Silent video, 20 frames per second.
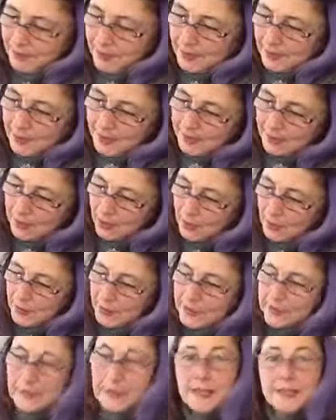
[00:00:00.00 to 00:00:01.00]
I
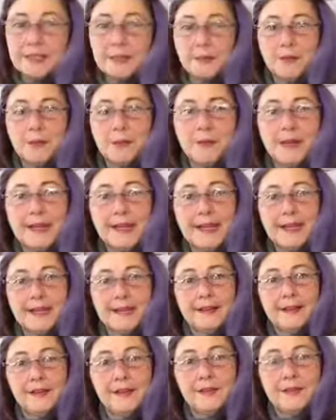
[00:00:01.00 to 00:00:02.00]
always like to put my
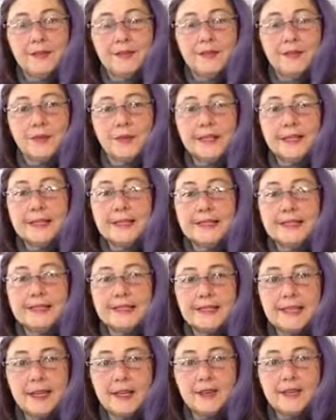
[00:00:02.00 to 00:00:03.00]
hand under the front and
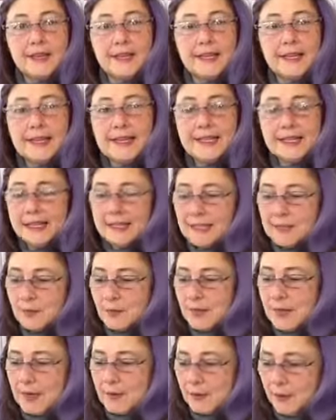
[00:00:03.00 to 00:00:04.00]
see how tight it gets
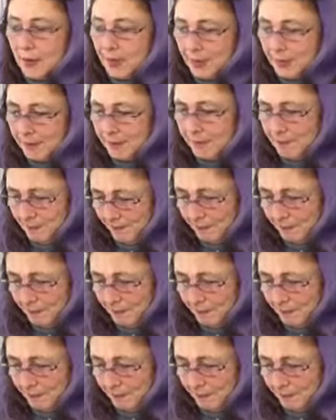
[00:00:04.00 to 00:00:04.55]
when I pull it,